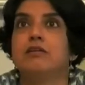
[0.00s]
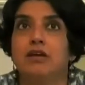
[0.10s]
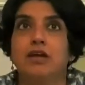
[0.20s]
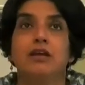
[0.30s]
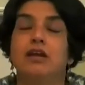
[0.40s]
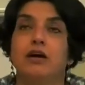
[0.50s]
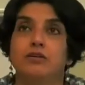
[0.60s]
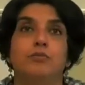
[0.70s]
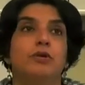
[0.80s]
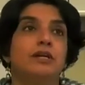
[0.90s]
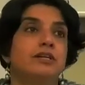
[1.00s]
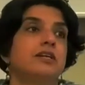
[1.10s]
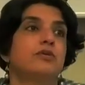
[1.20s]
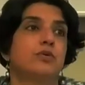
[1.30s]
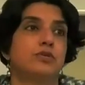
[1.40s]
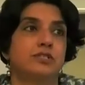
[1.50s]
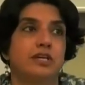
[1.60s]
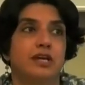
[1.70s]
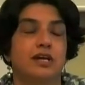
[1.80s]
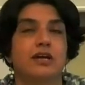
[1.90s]
ineluctability, you could
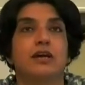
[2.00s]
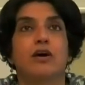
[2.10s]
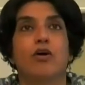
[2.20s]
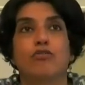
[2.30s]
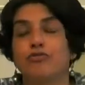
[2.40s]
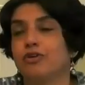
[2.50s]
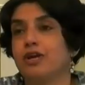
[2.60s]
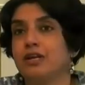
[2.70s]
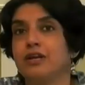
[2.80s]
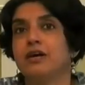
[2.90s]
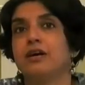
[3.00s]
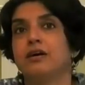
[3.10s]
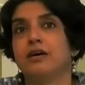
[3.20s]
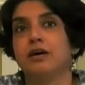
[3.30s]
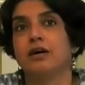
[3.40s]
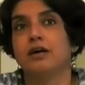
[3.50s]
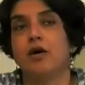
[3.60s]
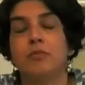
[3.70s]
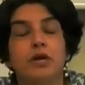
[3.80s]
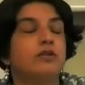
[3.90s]
say, of India
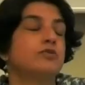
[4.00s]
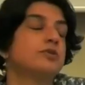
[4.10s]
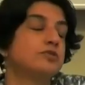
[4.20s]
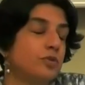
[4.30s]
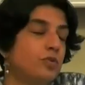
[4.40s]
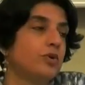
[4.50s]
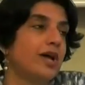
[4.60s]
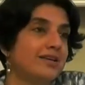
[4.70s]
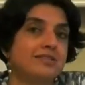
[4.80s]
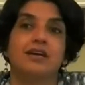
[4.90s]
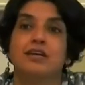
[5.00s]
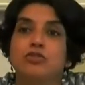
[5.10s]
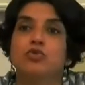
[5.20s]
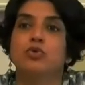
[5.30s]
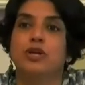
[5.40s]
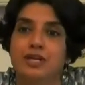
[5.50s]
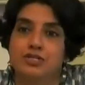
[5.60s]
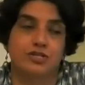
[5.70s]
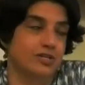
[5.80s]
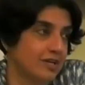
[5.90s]
coming into its own as a Hindu nation.